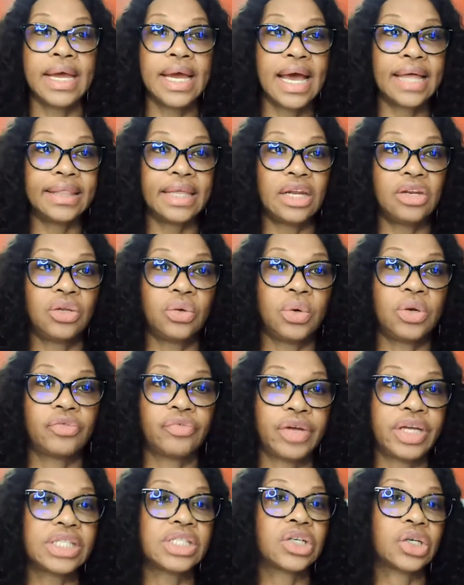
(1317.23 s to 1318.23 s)
and then
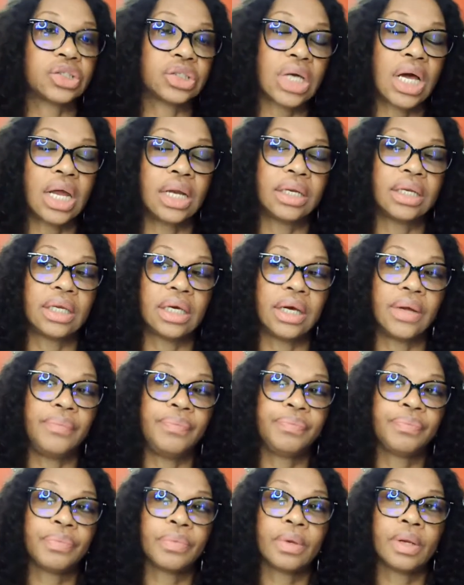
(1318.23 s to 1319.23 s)
doing research on the
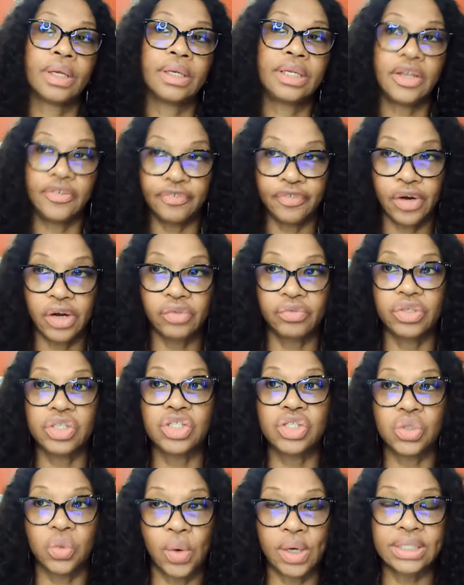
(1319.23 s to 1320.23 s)
different
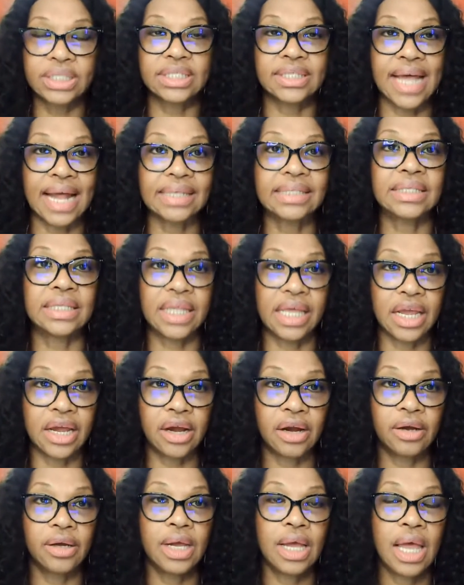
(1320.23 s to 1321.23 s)
resorts that's
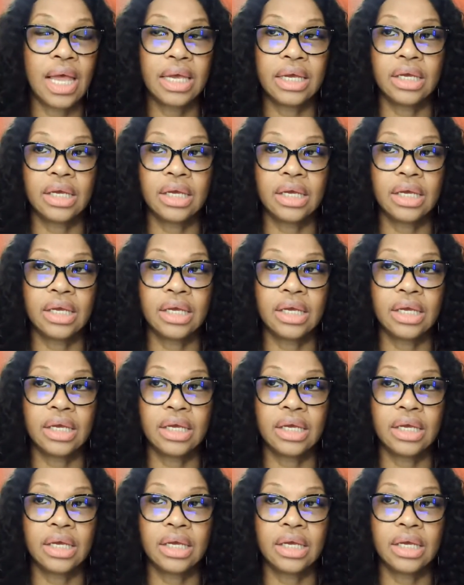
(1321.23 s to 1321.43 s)
there.